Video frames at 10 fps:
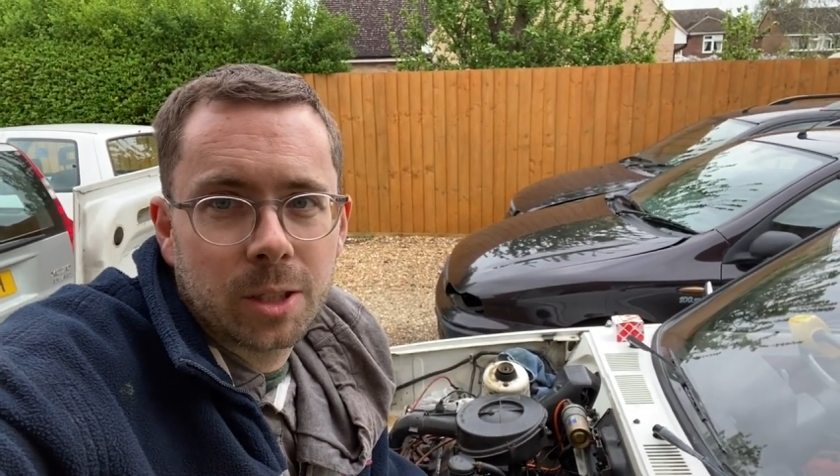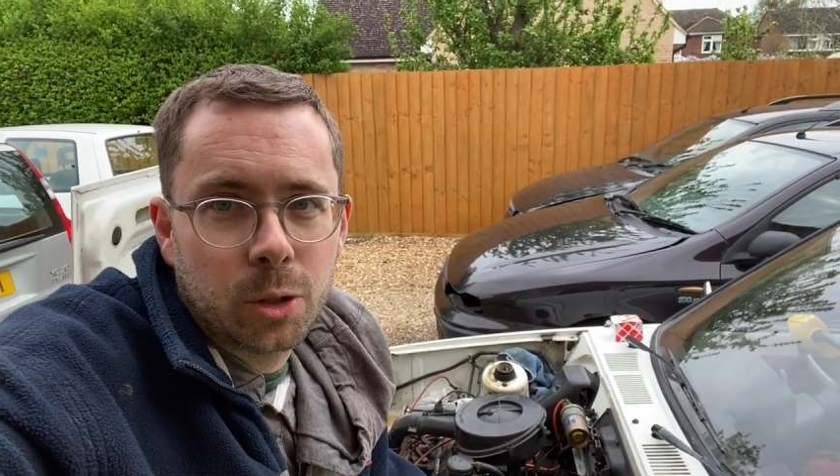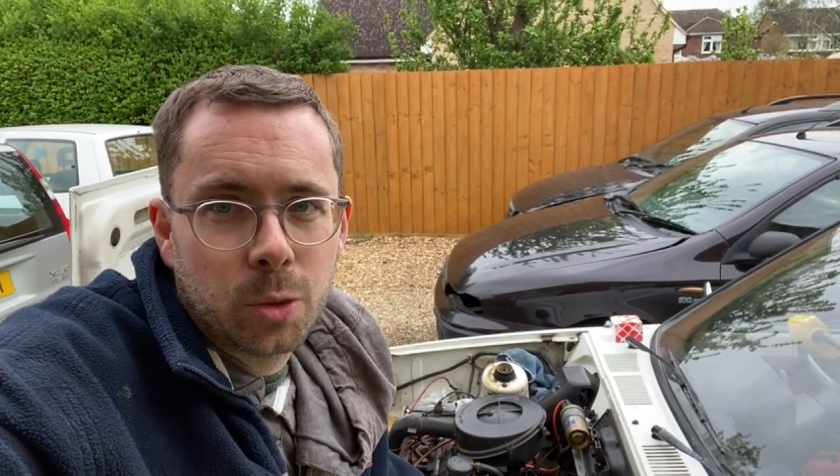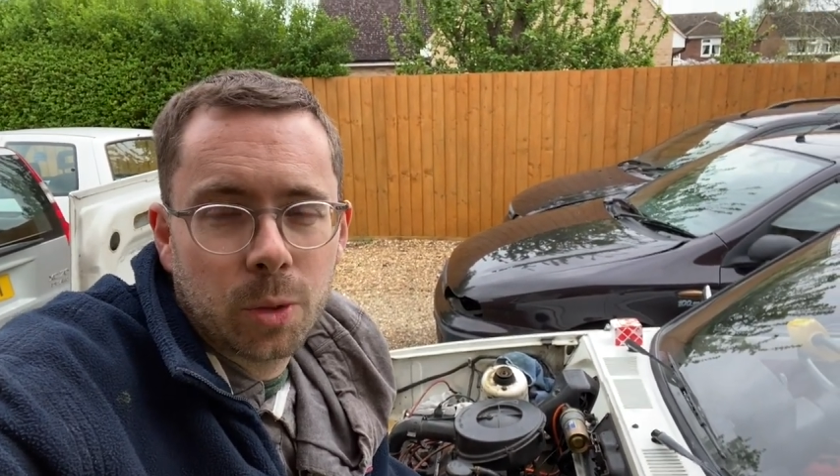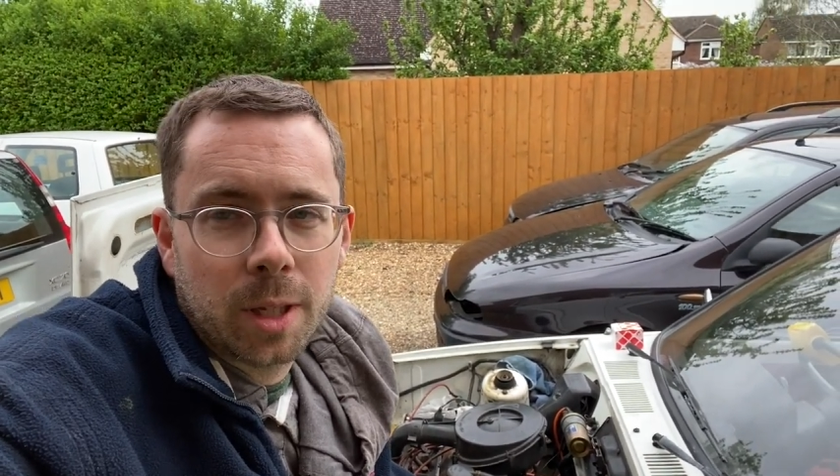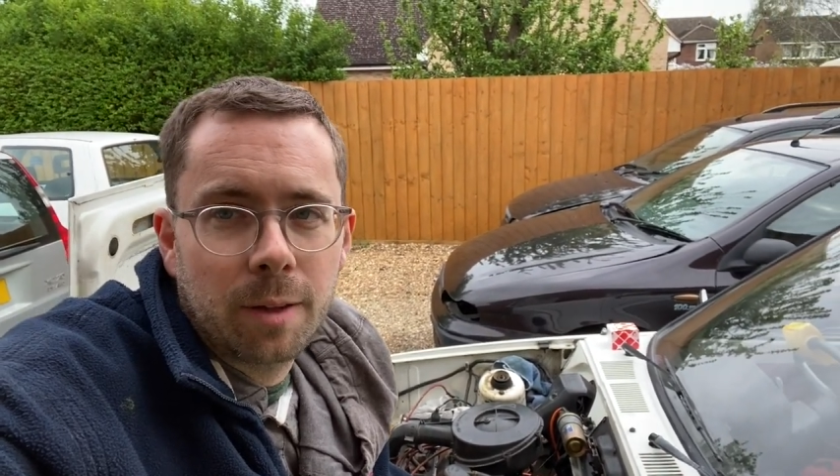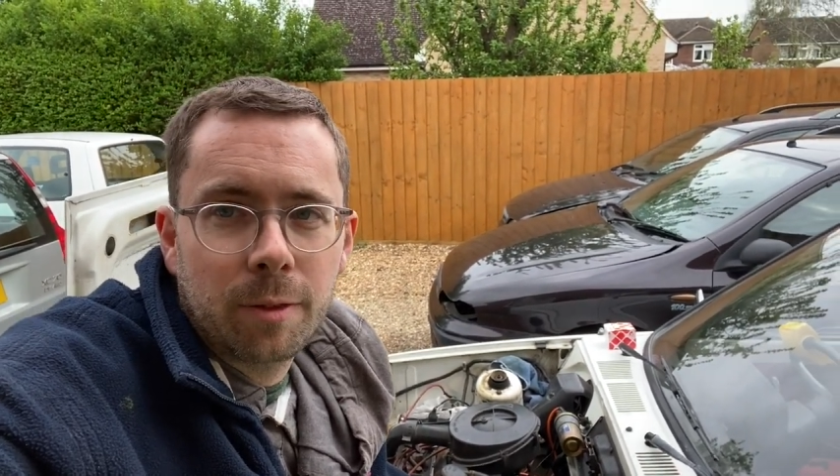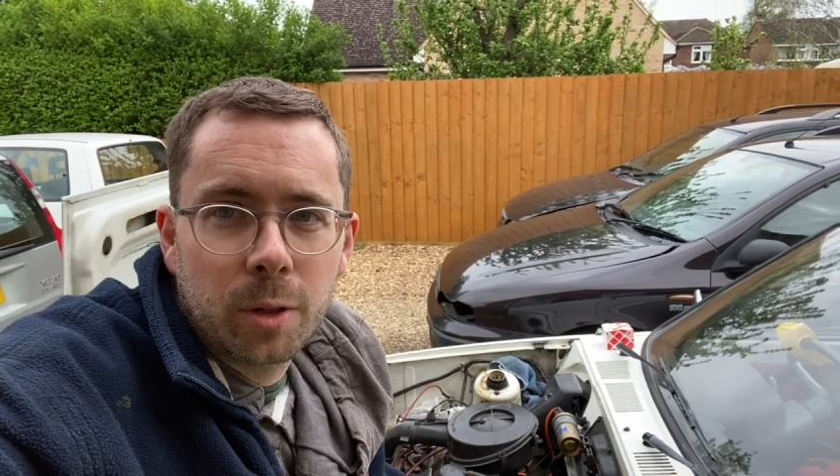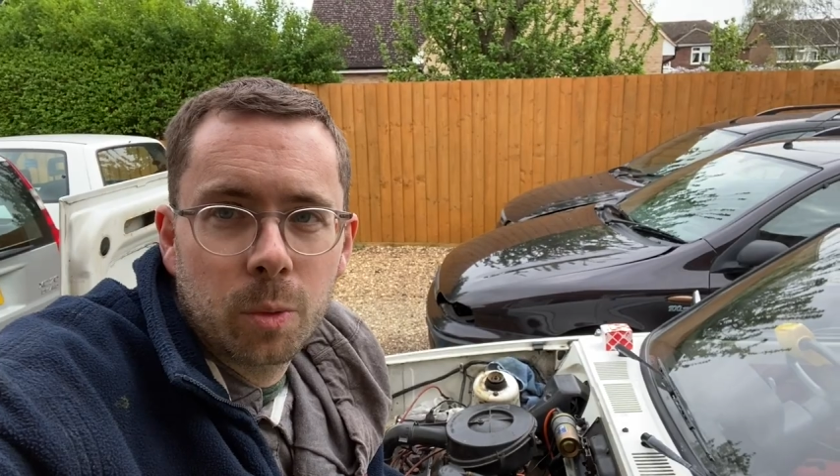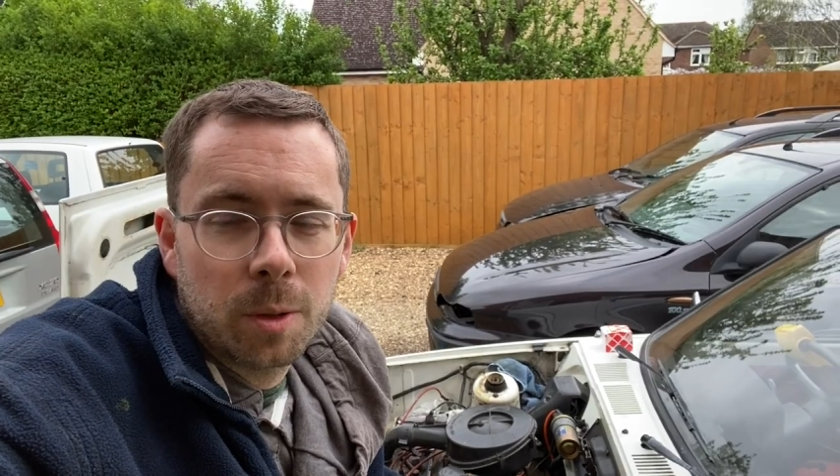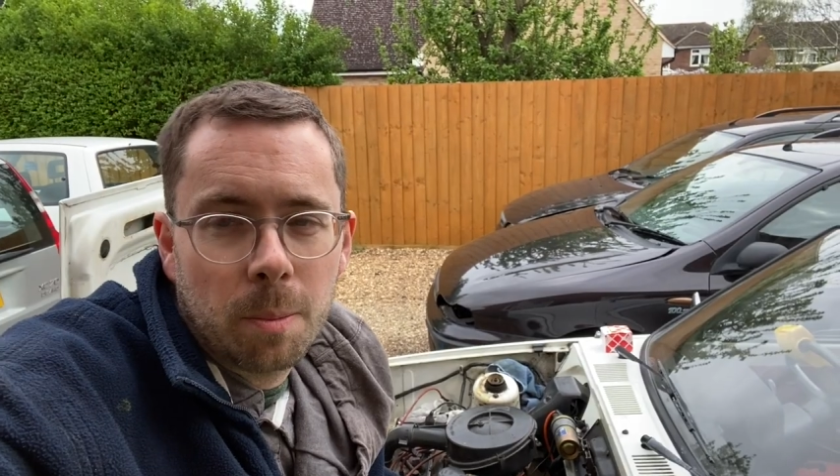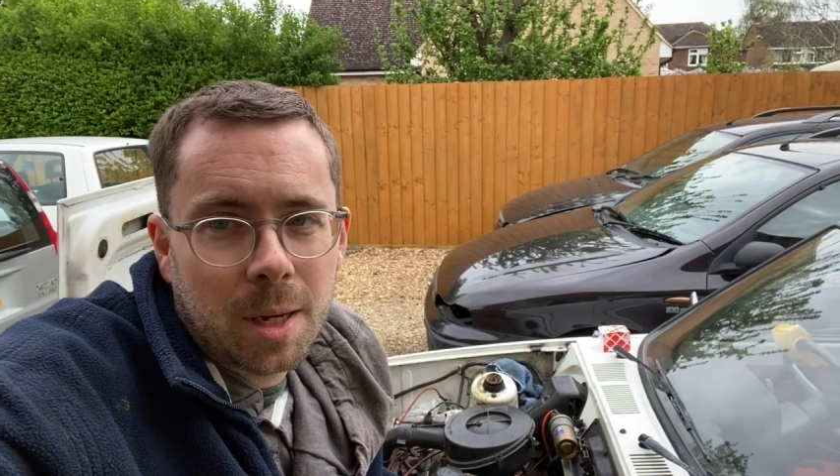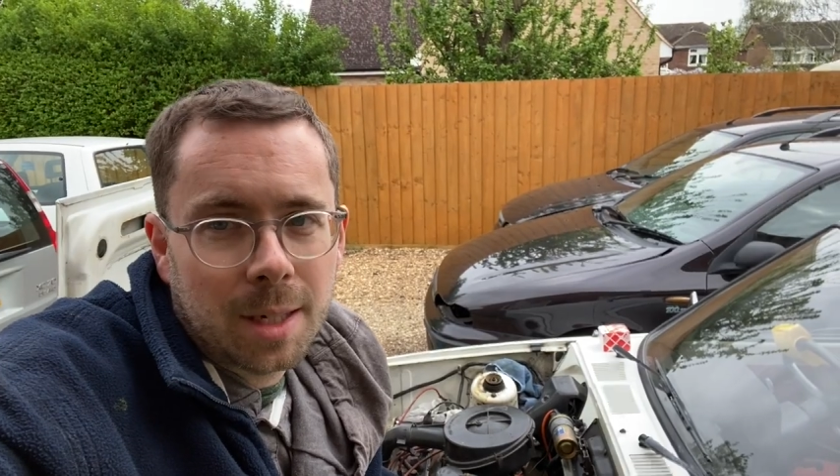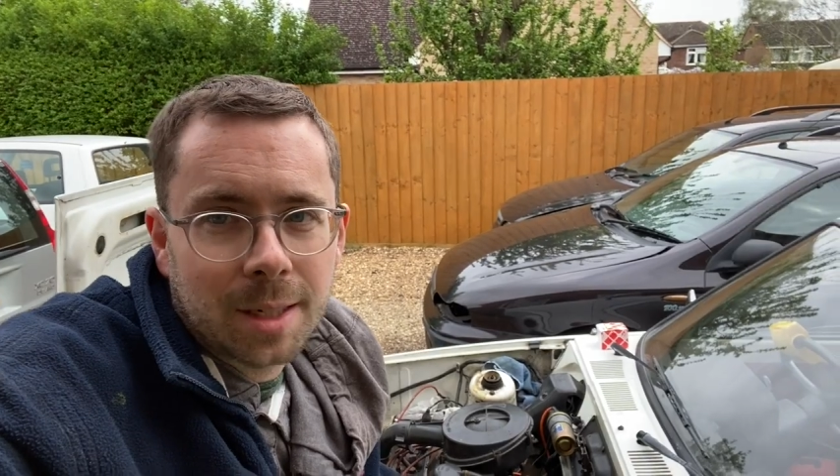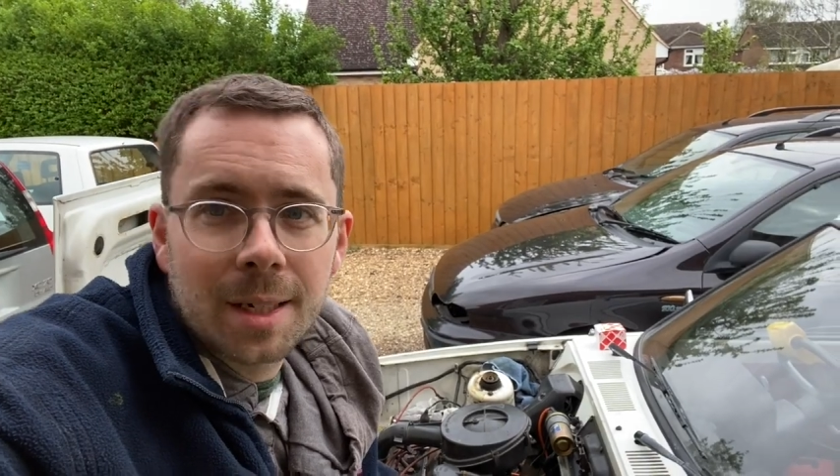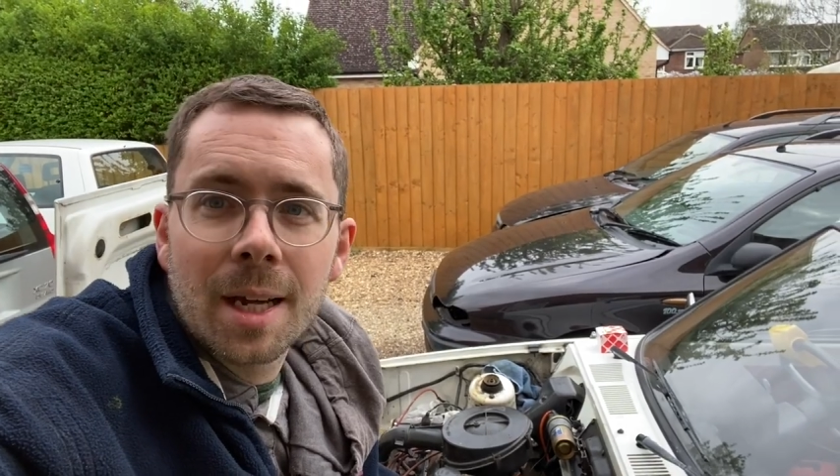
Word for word: usual if you wouldn't mind.